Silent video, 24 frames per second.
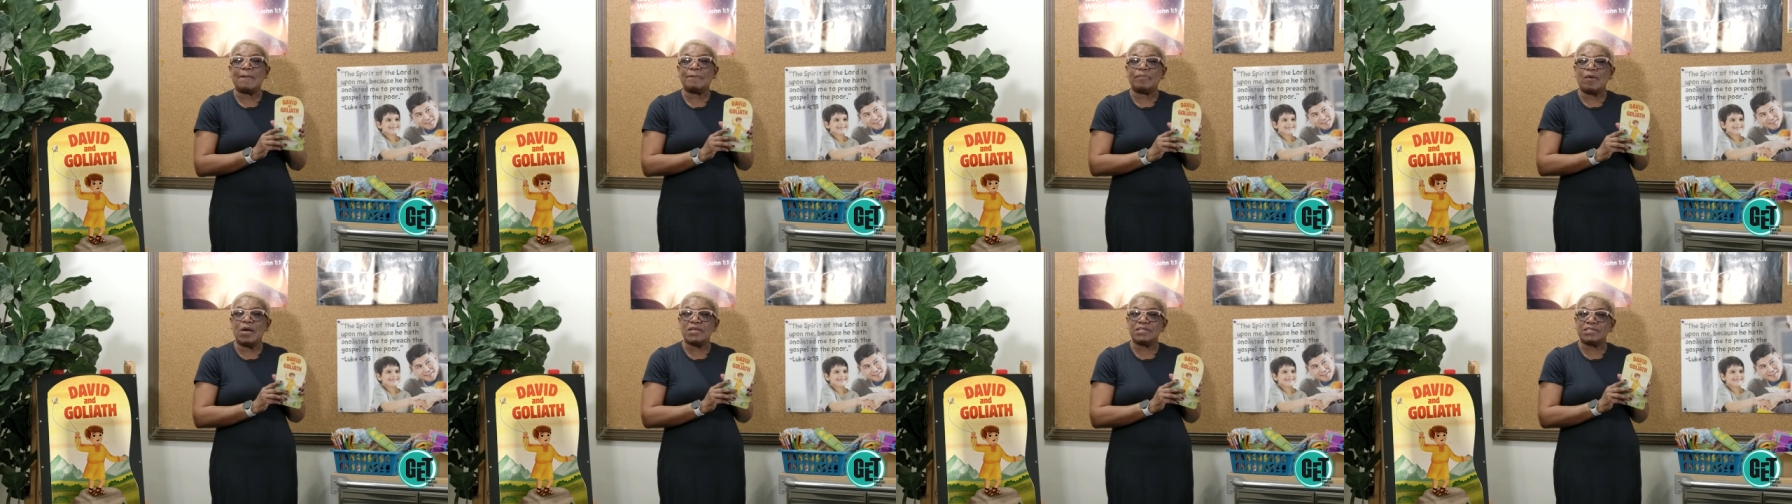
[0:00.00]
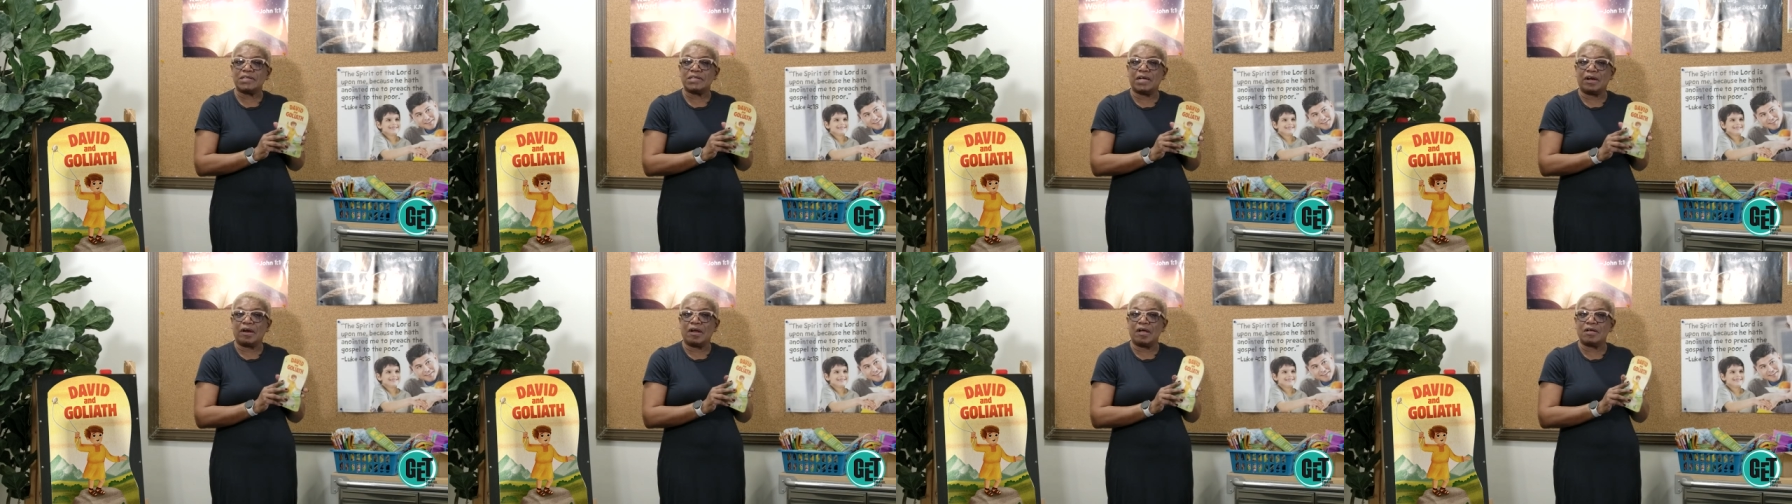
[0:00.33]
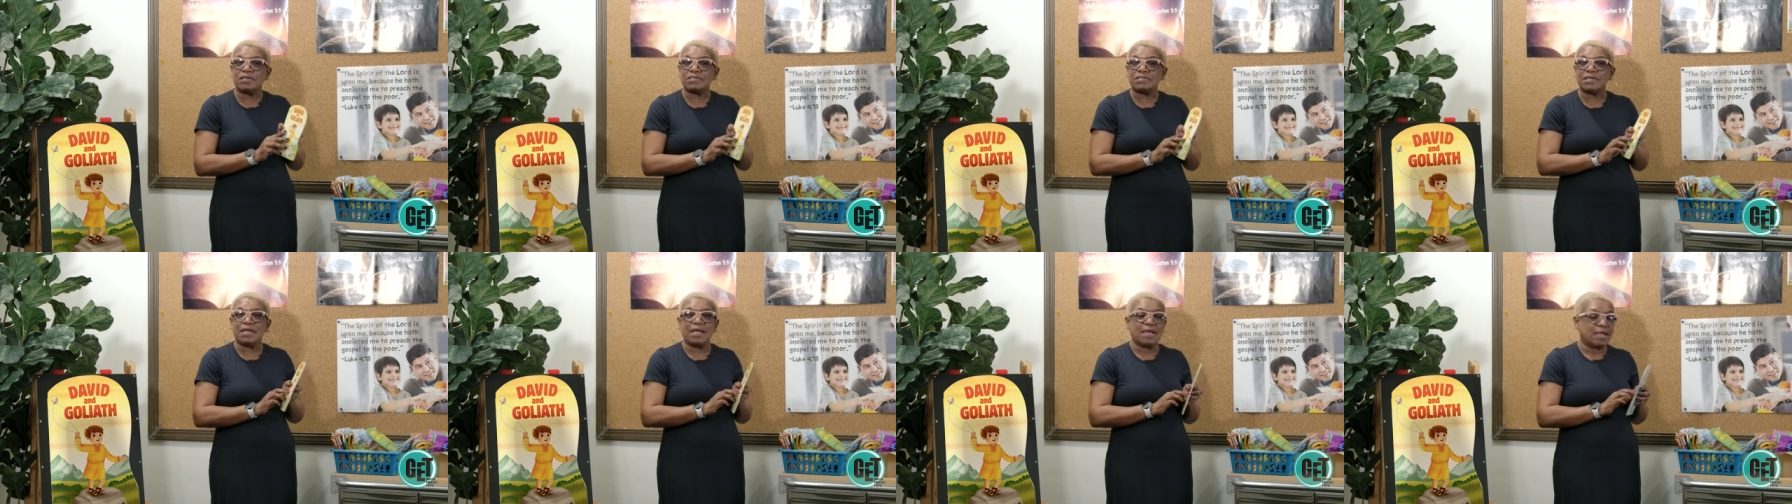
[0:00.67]
right, boys and
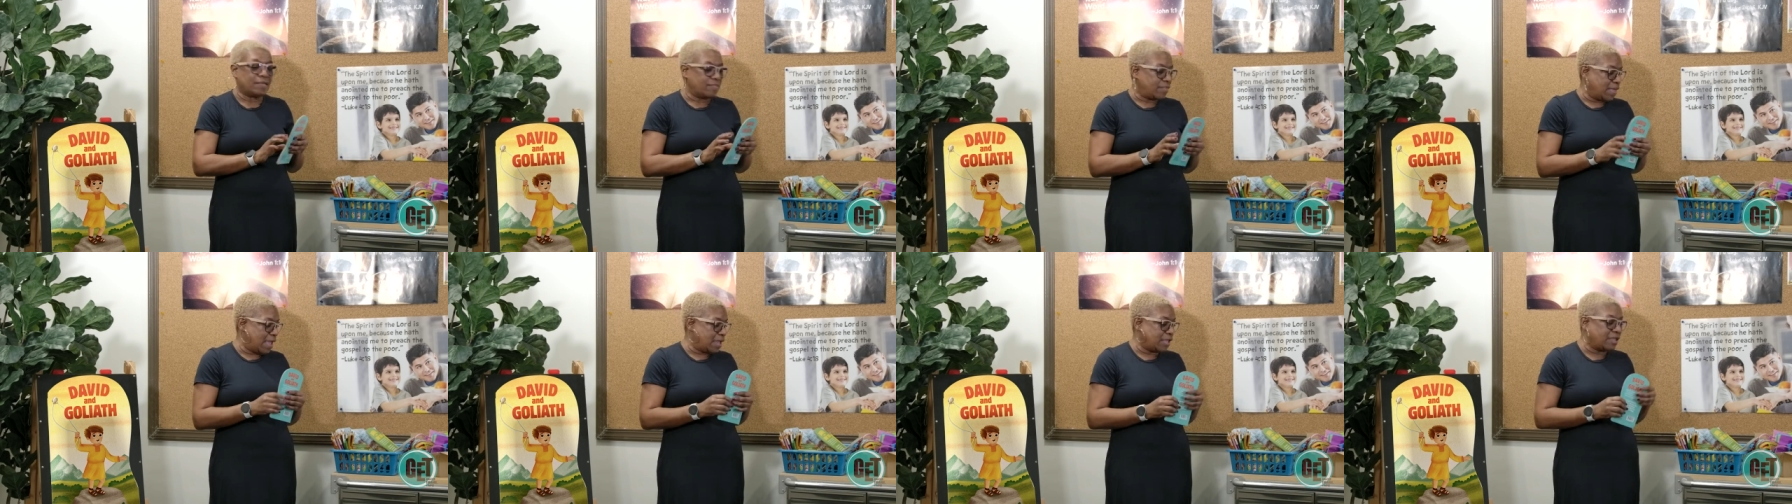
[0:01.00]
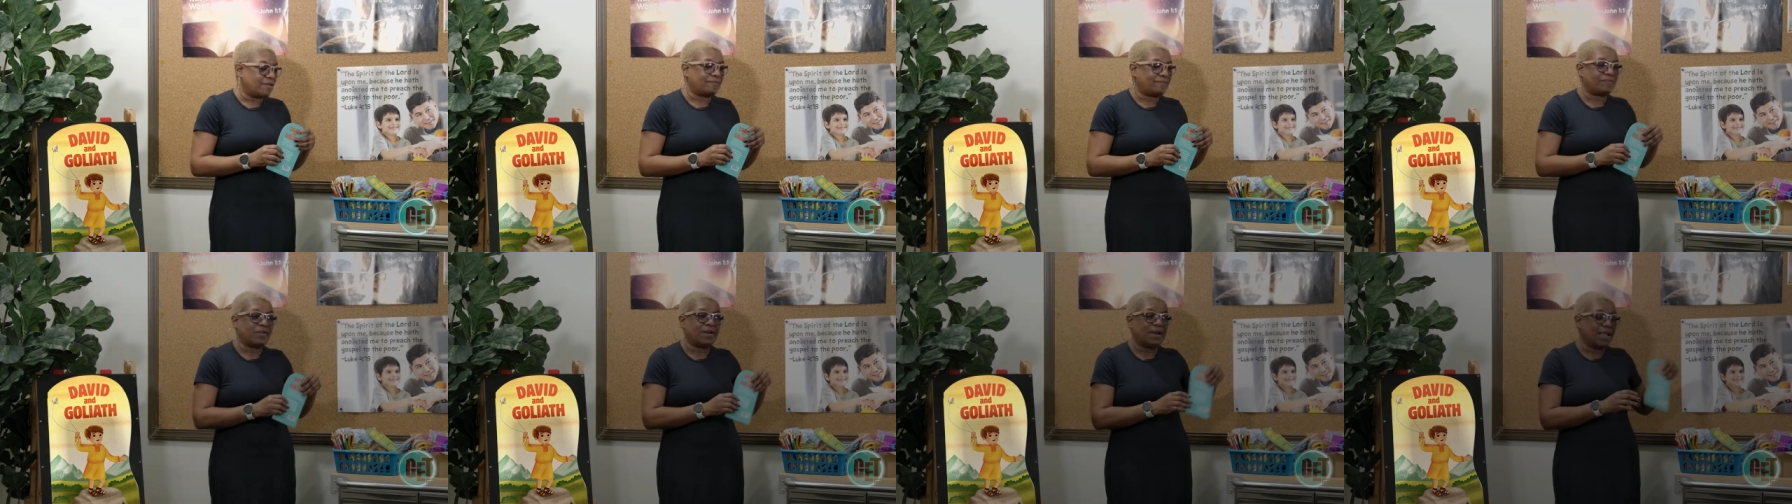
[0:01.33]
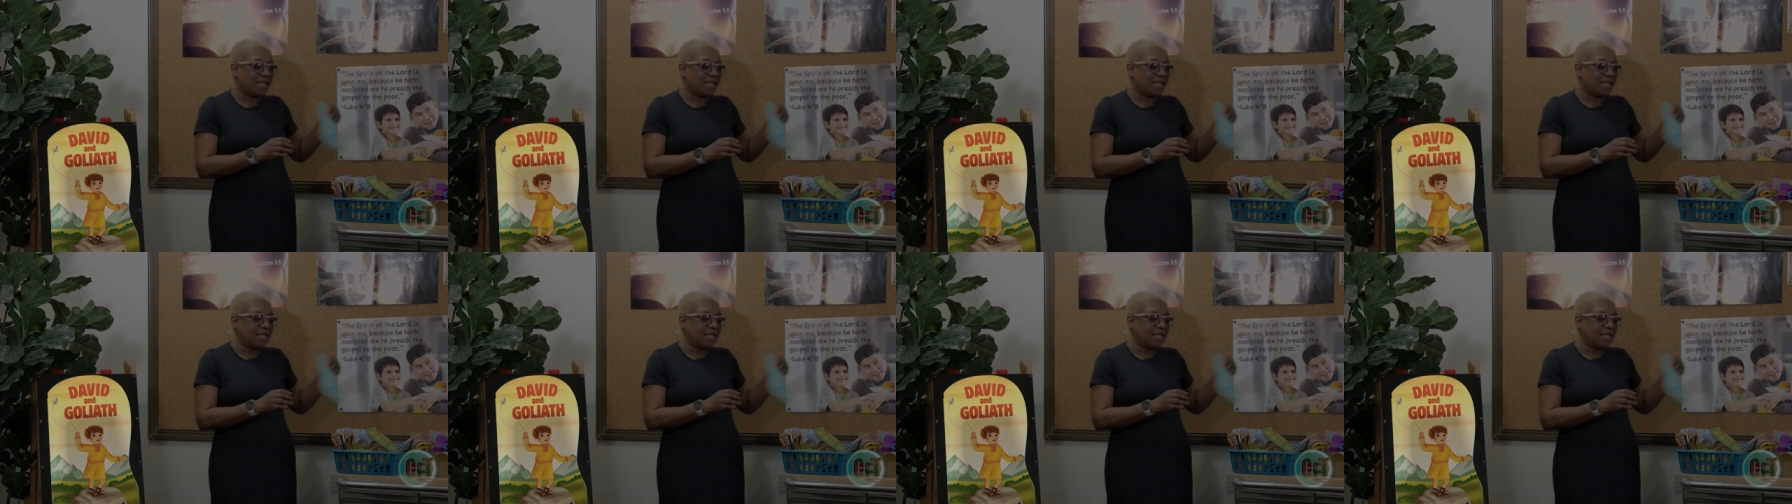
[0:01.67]
girls, thank you